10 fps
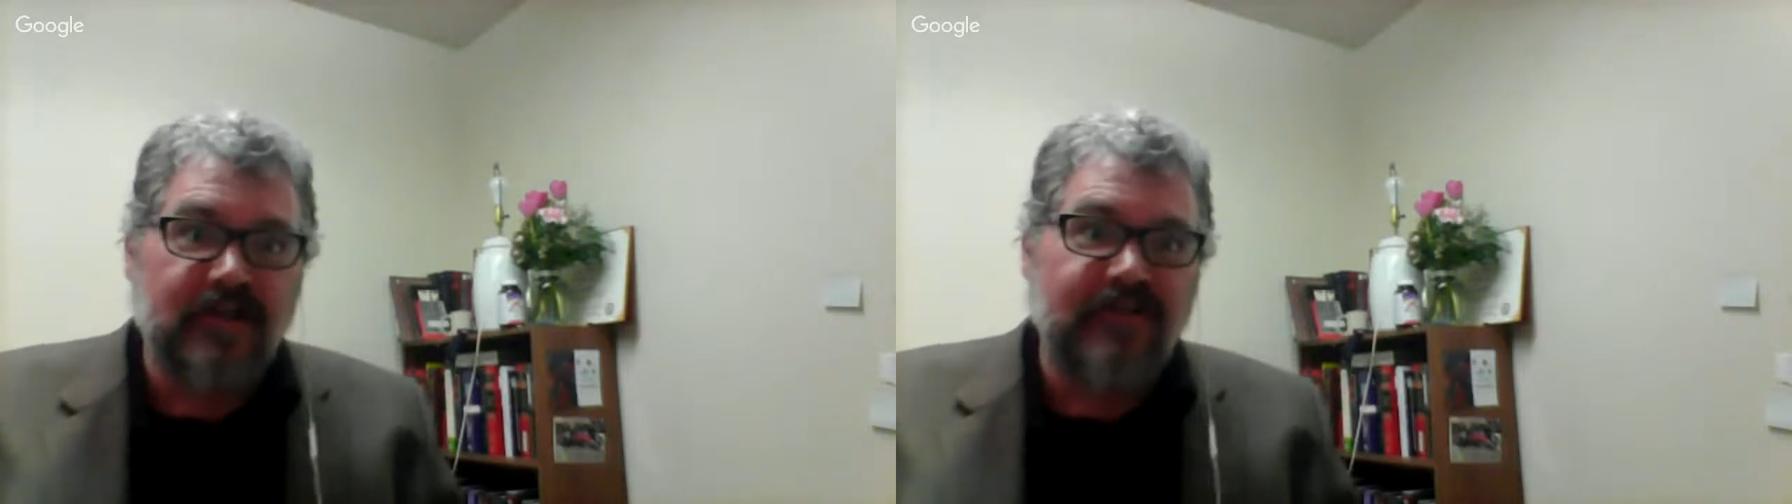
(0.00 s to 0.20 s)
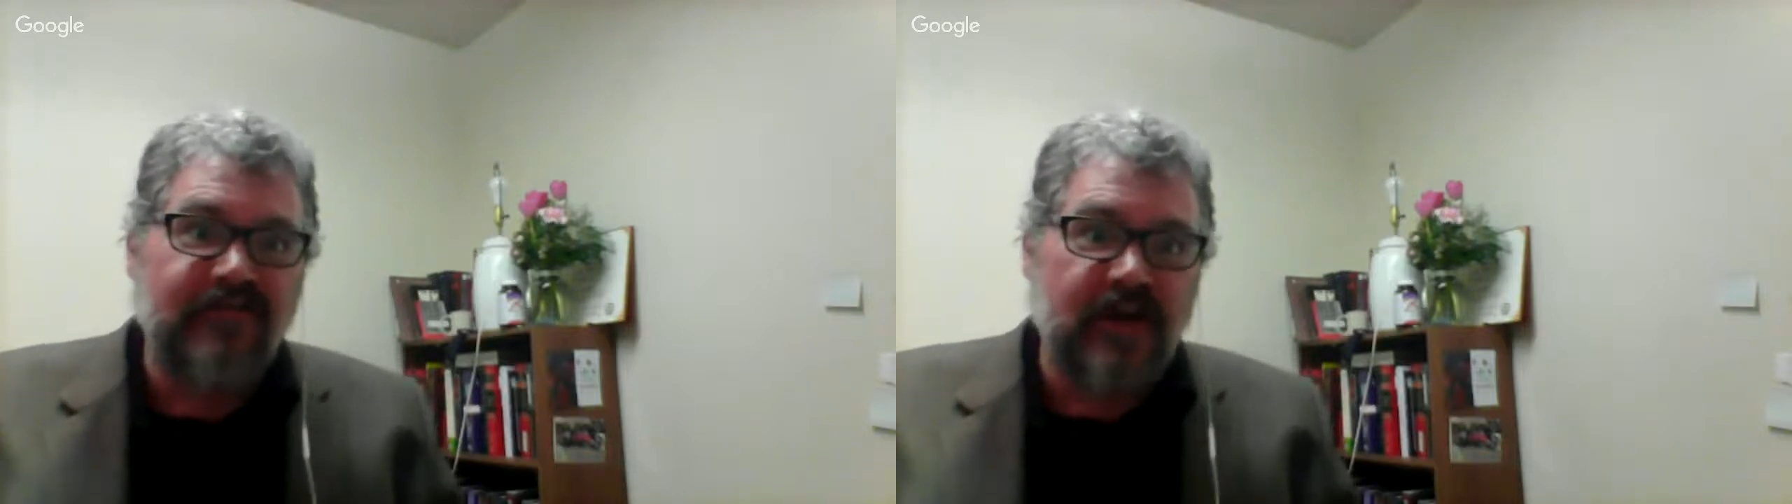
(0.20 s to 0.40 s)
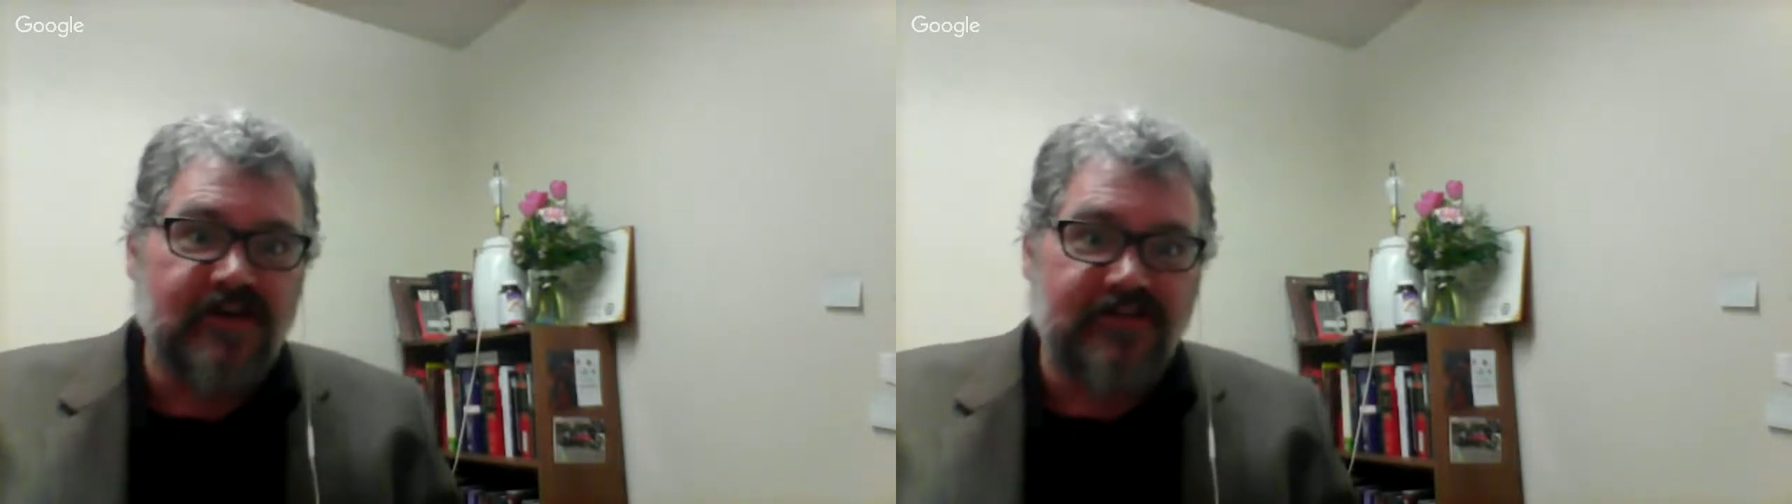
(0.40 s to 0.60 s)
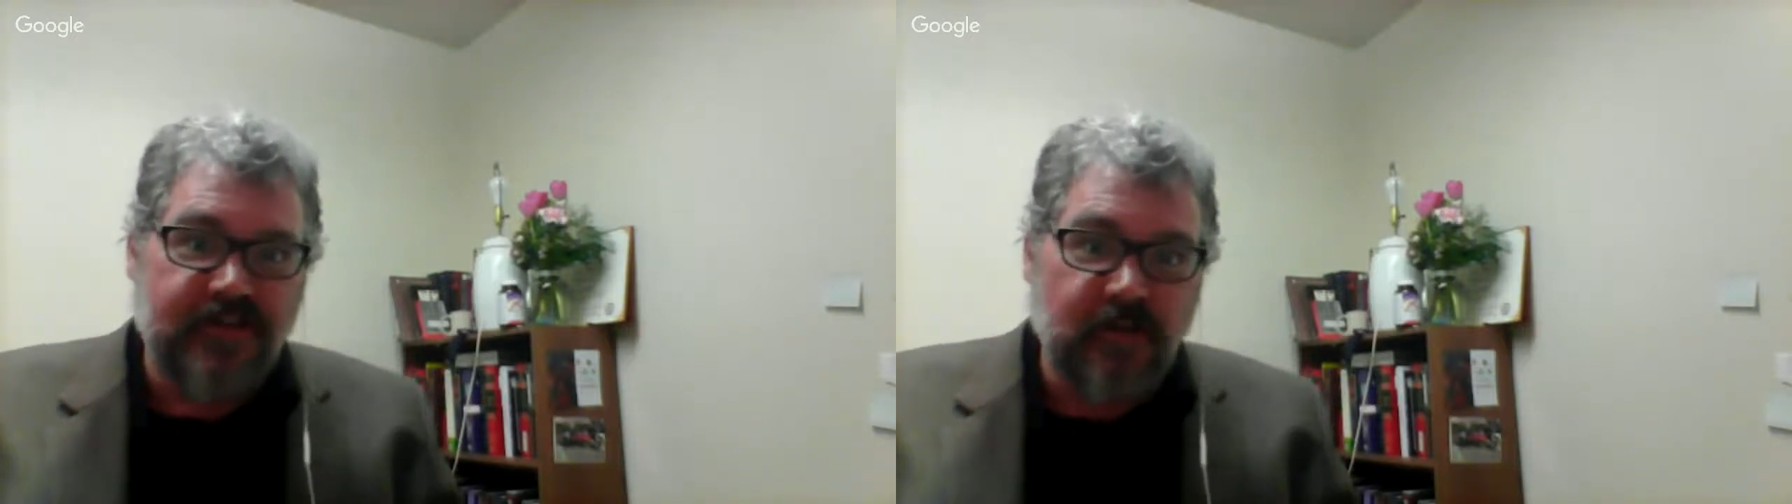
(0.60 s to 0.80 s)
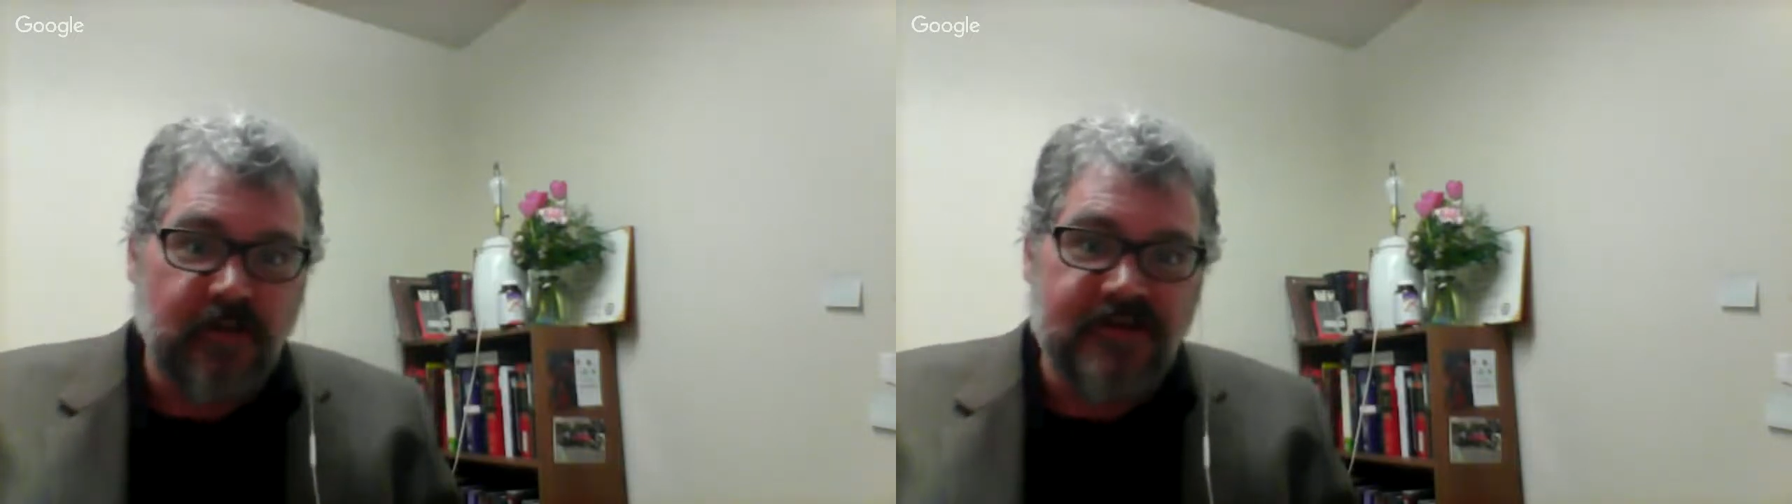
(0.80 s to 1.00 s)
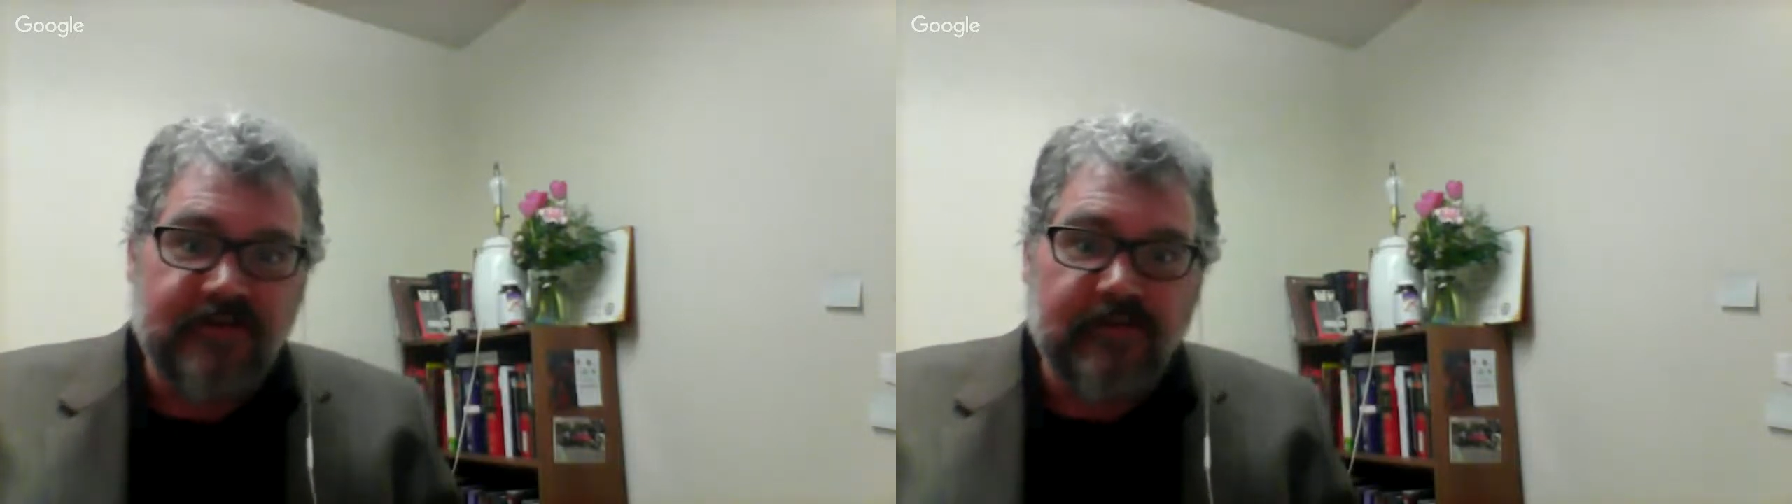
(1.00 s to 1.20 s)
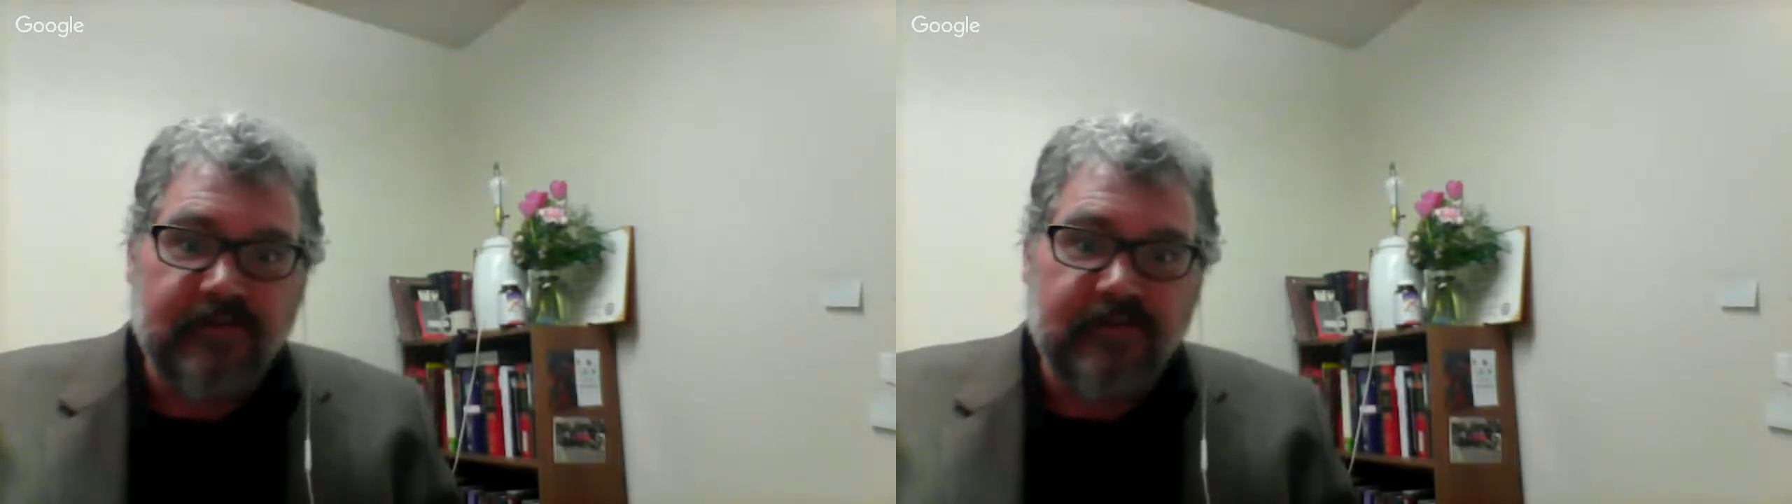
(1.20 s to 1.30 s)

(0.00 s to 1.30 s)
on fossil fuels.